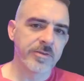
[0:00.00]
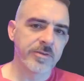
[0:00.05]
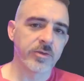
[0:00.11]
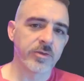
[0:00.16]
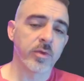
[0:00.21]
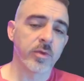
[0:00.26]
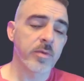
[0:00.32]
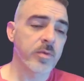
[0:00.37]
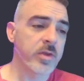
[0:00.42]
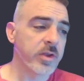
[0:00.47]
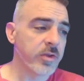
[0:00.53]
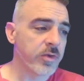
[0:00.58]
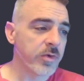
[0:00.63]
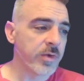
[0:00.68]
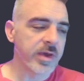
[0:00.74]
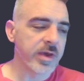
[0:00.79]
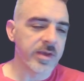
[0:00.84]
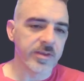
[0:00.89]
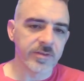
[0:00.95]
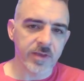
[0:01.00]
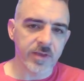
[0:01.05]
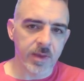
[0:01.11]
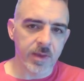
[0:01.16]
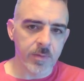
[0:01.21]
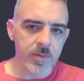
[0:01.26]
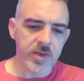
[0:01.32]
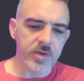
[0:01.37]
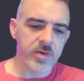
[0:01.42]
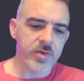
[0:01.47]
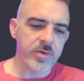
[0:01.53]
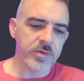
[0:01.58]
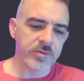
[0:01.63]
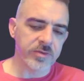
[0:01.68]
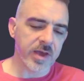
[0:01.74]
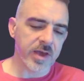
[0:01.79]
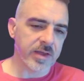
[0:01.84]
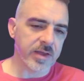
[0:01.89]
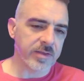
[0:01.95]
So what I'm going to do is I'm going to
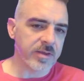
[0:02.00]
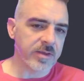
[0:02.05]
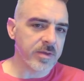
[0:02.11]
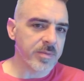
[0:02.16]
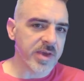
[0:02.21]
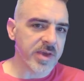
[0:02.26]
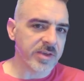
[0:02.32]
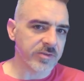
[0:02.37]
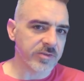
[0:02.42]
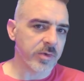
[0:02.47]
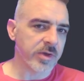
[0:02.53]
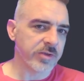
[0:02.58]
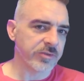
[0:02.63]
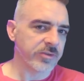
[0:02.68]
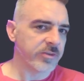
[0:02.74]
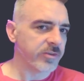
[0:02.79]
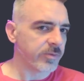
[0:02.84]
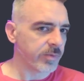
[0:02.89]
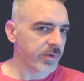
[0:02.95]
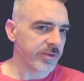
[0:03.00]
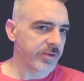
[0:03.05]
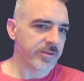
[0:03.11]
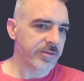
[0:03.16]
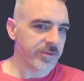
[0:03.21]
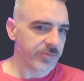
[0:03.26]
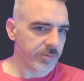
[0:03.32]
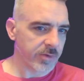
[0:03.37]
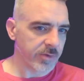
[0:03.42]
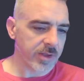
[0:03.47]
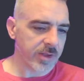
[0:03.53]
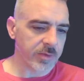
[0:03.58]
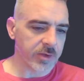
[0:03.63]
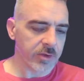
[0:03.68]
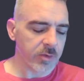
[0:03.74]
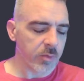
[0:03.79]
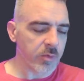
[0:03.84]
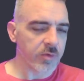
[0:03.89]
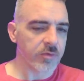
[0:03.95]
use IT-based questions because that's what I'm a
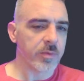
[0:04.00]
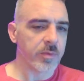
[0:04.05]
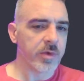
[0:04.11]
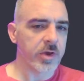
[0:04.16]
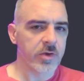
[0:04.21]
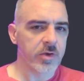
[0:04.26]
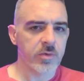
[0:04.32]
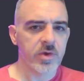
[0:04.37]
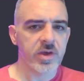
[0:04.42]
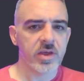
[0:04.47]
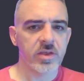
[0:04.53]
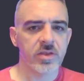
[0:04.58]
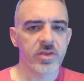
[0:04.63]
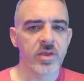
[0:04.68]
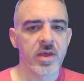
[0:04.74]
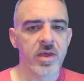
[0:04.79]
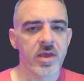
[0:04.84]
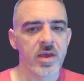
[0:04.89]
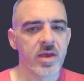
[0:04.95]
little more familiar with.